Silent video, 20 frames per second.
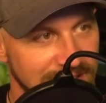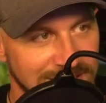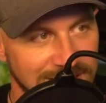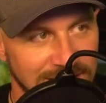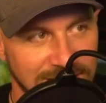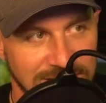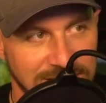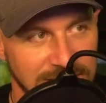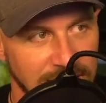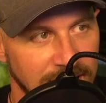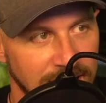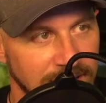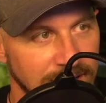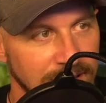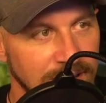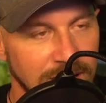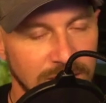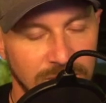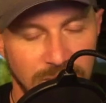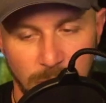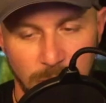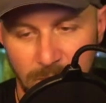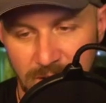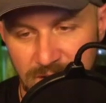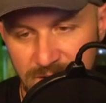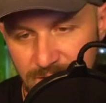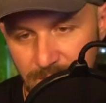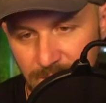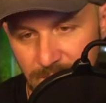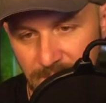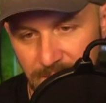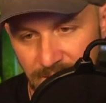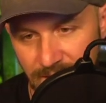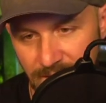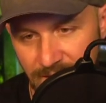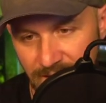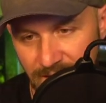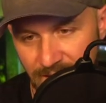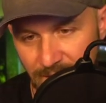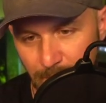tank. Maybe get some
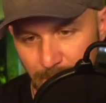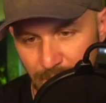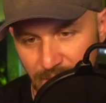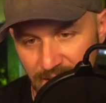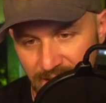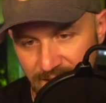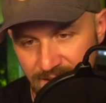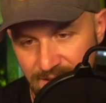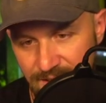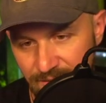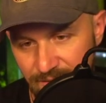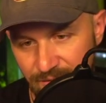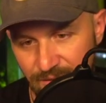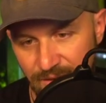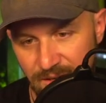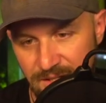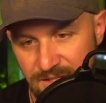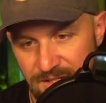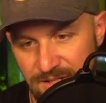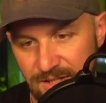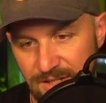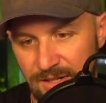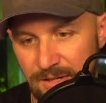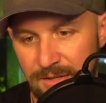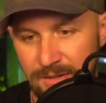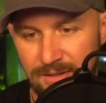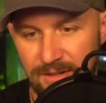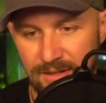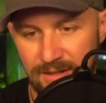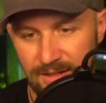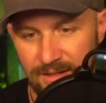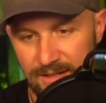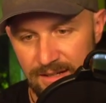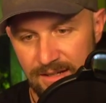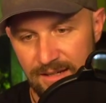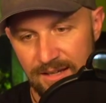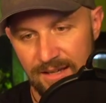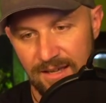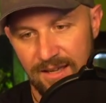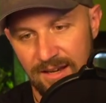get it planted first though.
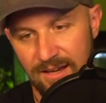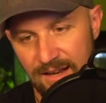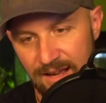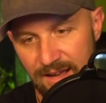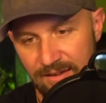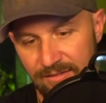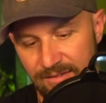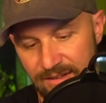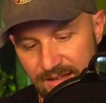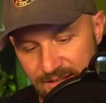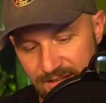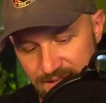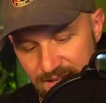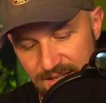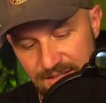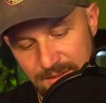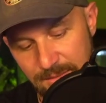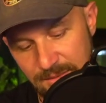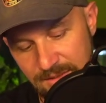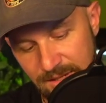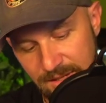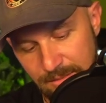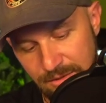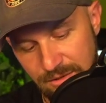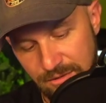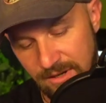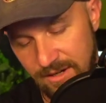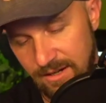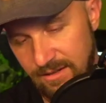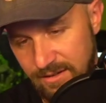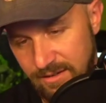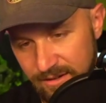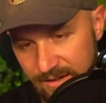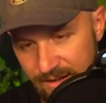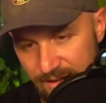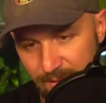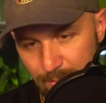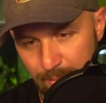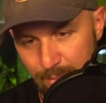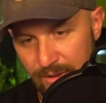Get some substrate in there and get
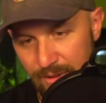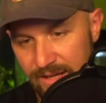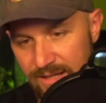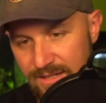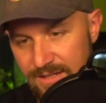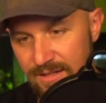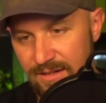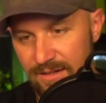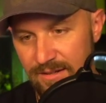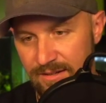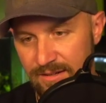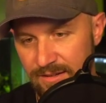it planted.